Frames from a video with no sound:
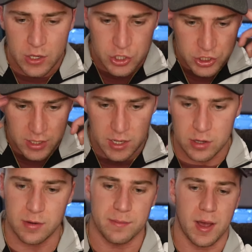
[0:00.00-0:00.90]
shit
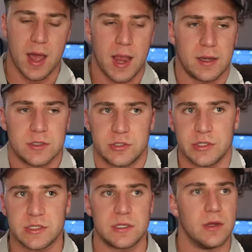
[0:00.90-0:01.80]
in your mind is
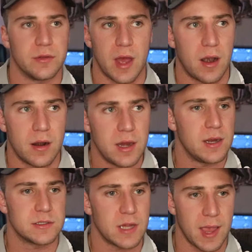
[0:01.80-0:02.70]
just still not
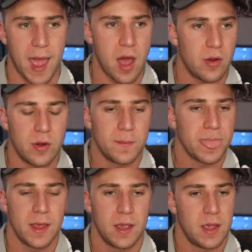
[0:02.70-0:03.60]
right. It's like, how
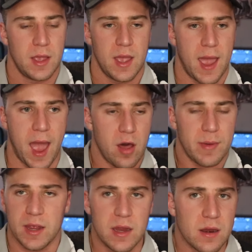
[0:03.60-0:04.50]

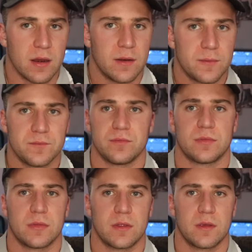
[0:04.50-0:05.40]
am I here?
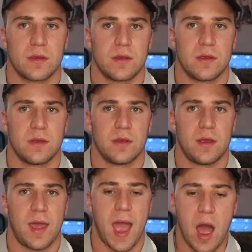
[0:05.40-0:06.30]

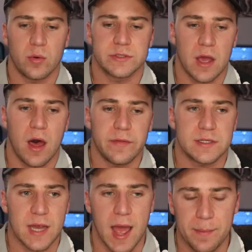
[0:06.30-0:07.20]
How was all
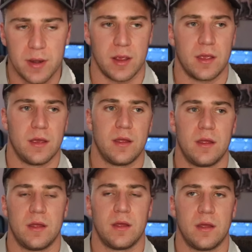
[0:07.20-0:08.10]
this happening?
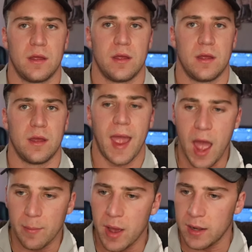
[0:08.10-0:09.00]

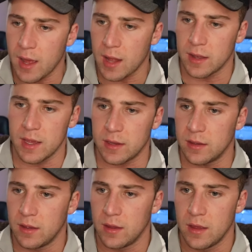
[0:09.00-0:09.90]
How am I not,
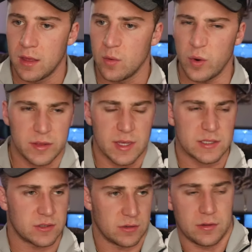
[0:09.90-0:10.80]
like, with
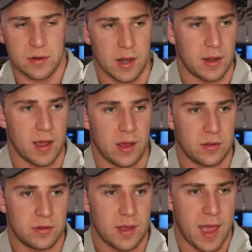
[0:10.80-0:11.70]
this girl right
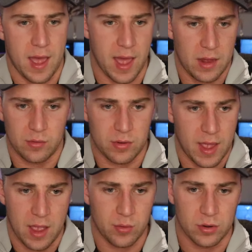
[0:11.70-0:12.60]
now?
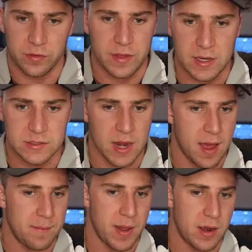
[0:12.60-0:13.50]
How are things
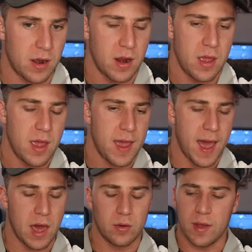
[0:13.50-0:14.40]
not better?
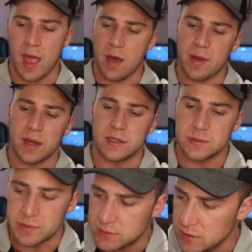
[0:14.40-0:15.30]
How am I in
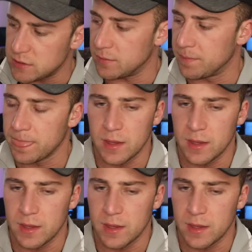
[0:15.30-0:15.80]
this position?